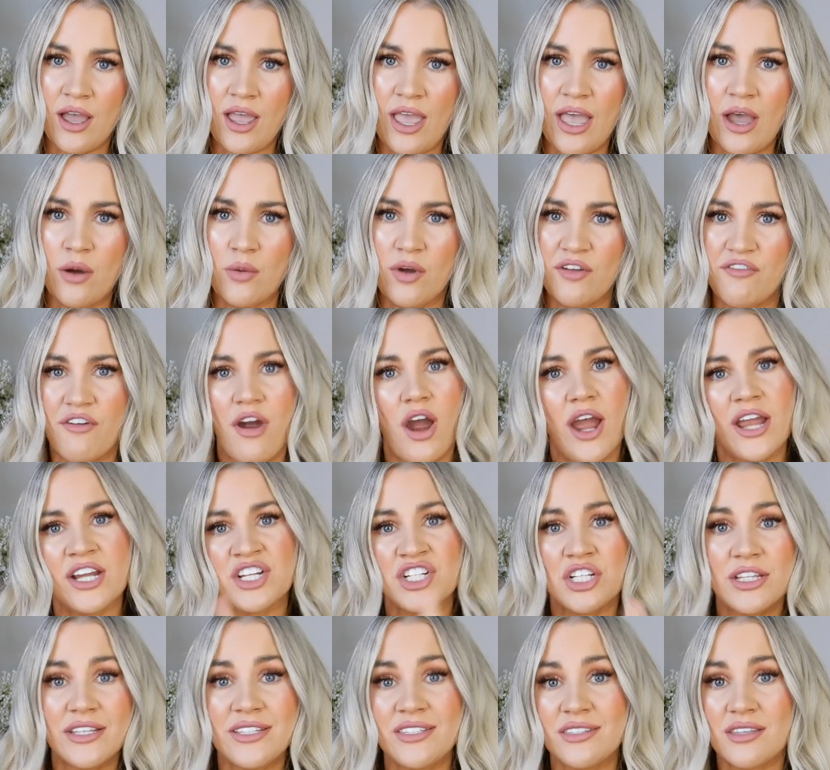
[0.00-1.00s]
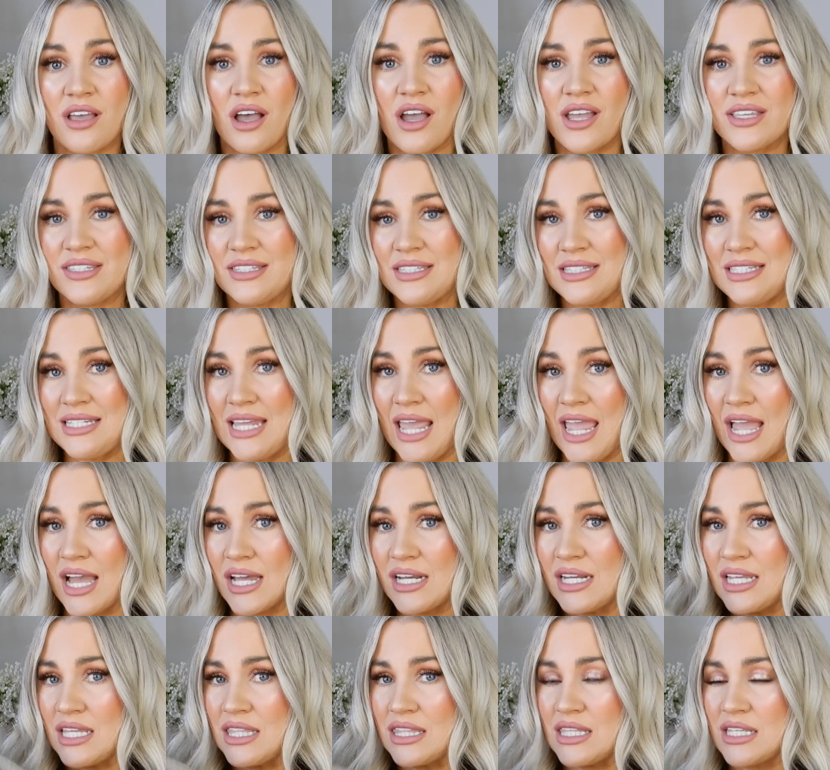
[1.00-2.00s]
However, I actually sized
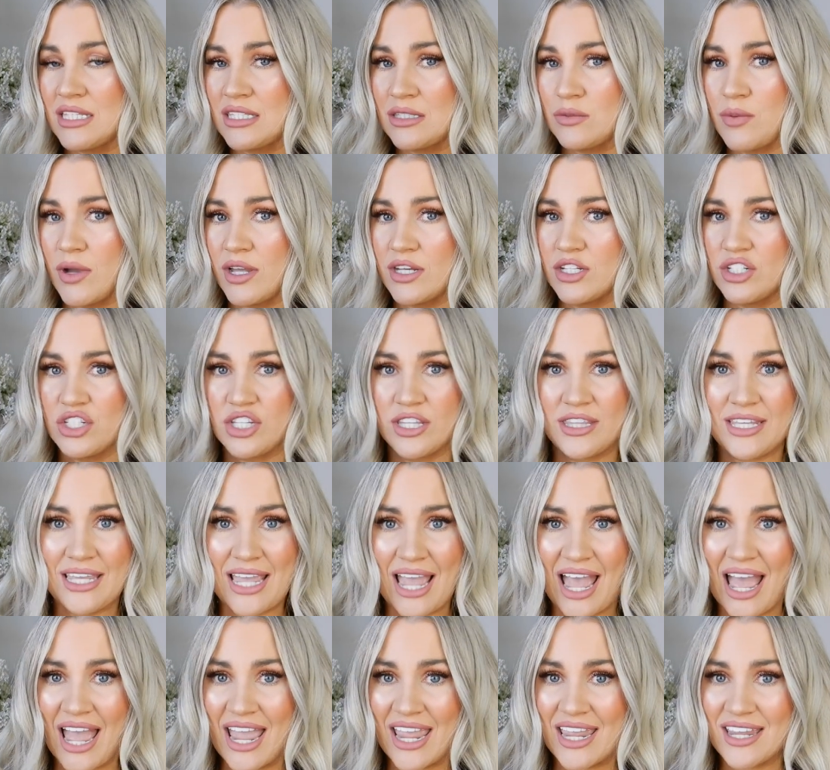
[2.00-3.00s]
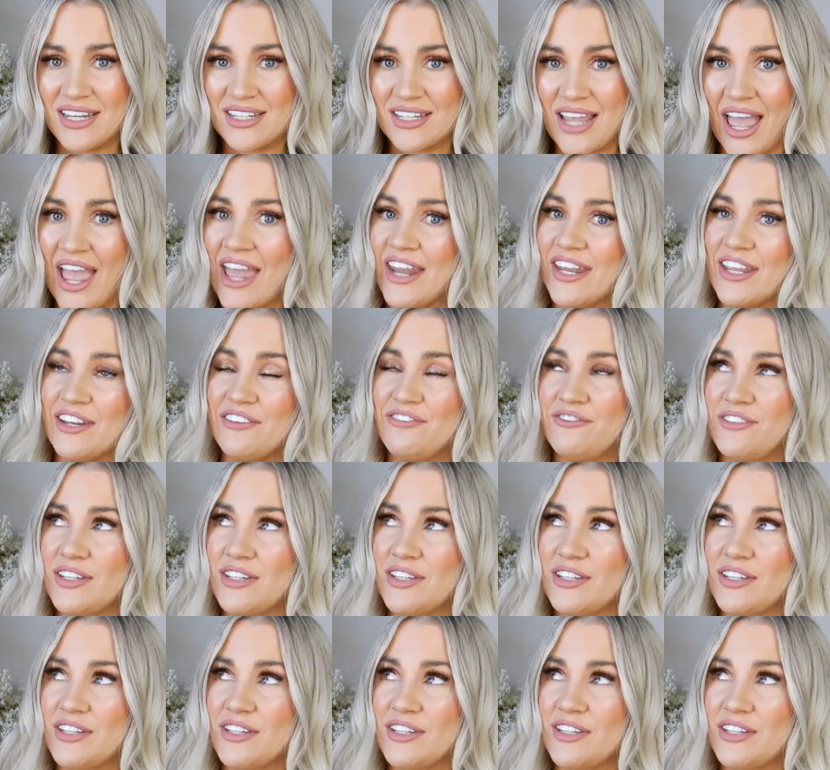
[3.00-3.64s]
down in this one to the eight, and it